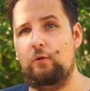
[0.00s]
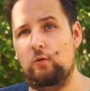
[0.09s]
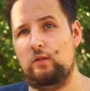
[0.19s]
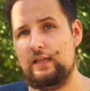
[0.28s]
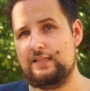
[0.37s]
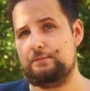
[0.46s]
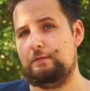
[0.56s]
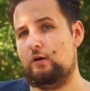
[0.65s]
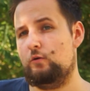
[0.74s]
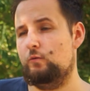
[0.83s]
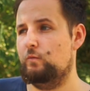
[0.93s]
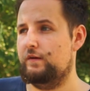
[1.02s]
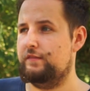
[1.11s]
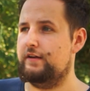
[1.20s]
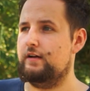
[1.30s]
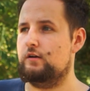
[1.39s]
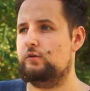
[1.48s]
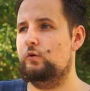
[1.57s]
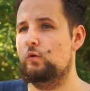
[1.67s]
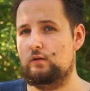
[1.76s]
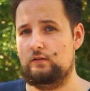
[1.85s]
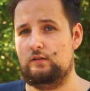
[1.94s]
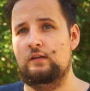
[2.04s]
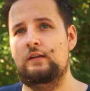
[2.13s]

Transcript: pull less power when they are cooler.